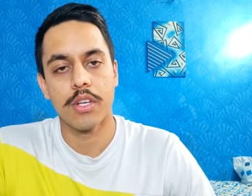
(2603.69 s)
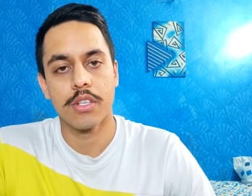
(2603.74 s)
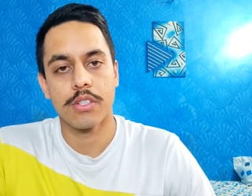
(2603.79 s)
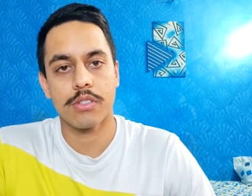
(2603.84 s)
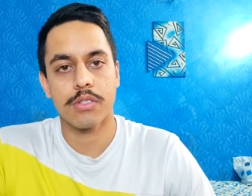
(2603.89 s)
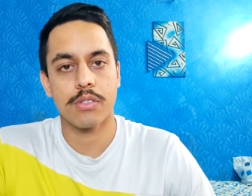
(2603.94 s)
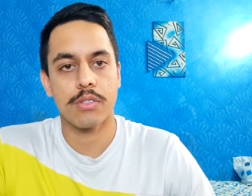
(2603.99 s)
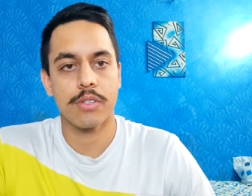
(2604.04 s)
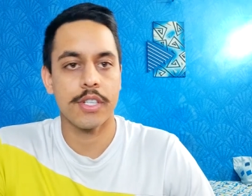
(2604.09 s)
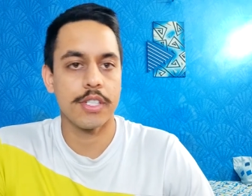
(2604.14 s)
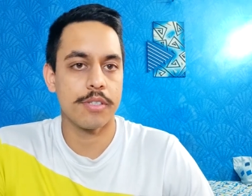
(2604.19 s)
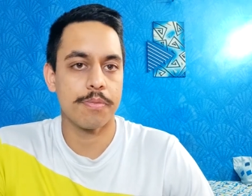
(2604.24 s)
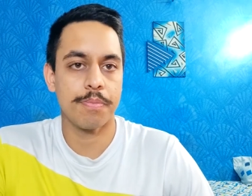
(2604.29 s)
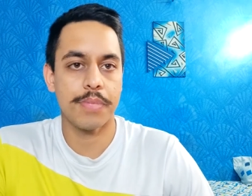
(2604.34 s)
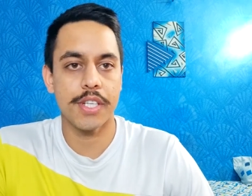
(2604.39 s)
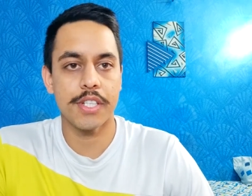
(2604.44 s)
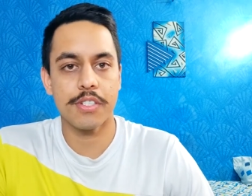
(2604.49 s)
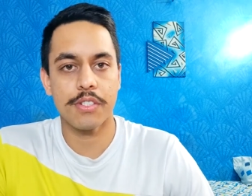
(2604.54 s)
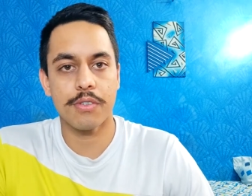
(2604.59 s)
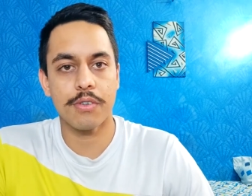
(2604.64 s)
So his
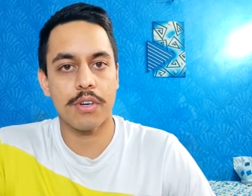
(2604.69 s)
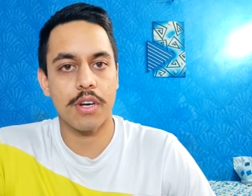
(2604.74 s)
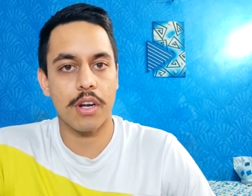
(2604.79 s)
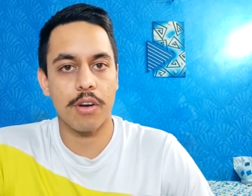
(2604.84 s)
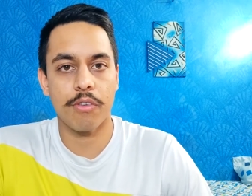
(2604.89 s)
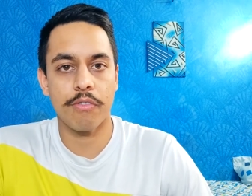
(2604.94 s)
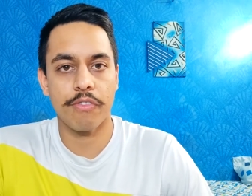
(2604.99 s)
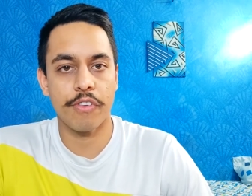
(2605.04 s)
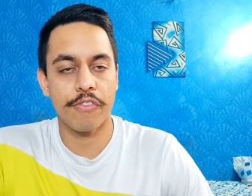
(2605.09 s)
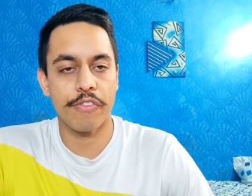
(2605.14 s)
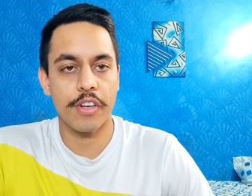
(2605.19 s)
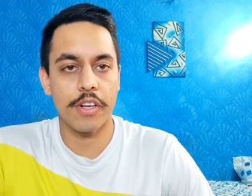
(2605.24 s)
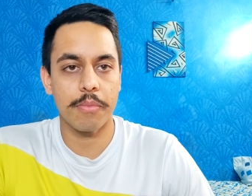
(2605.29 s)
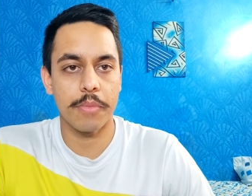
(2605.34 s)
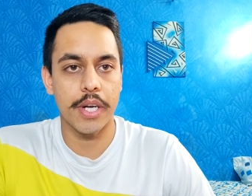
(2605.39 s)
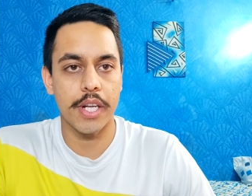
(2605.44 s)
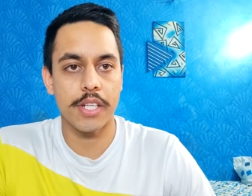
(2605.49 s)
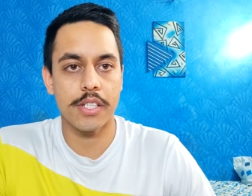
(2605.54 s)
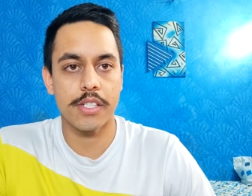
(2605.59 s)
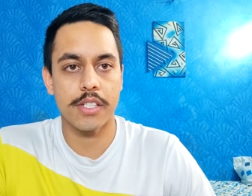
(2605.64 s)
speech took around 15
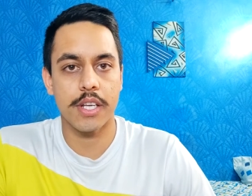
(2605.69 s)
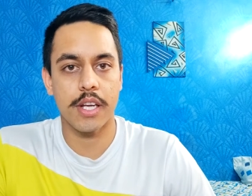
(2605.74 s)
minutes,